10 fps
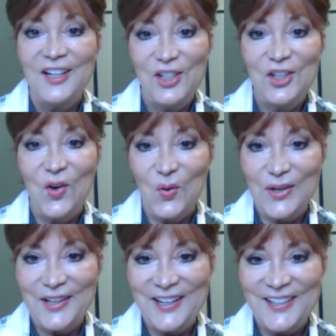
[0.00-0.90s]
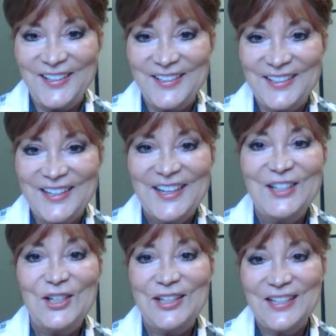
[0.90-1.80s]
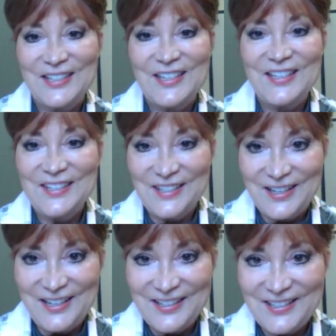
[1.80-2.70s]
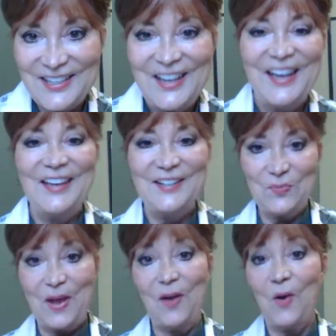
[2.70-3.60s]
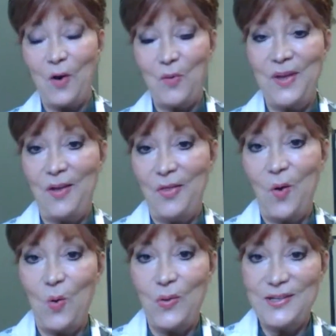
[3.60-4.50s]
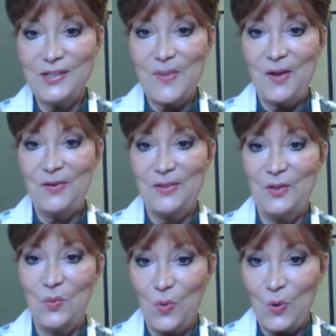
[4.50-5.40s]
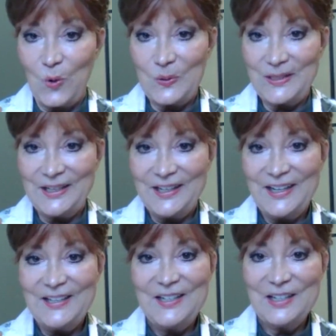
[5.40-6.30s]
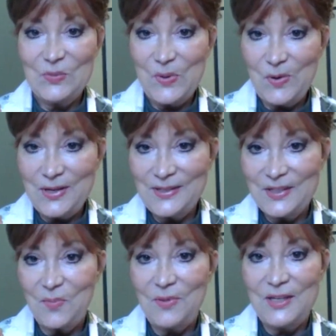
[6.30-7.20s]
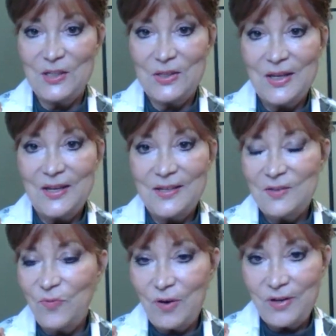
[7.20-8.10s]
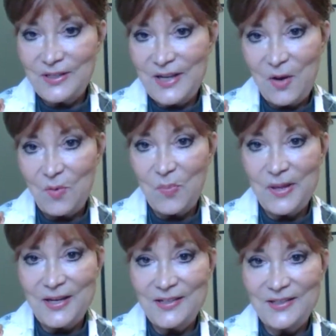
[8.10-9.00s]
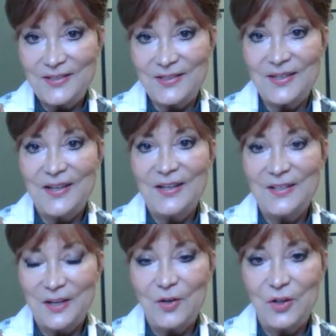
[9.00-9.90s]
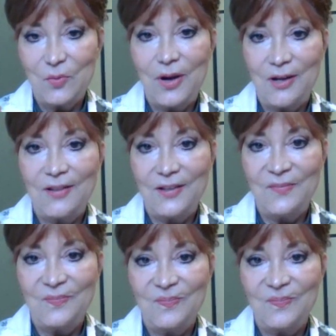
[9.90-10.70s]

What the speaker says: to the Holy Lands, to the ACIM sites, and to Mount Carmel, the holiest mountain in the world, to experience some of these very sacred places directly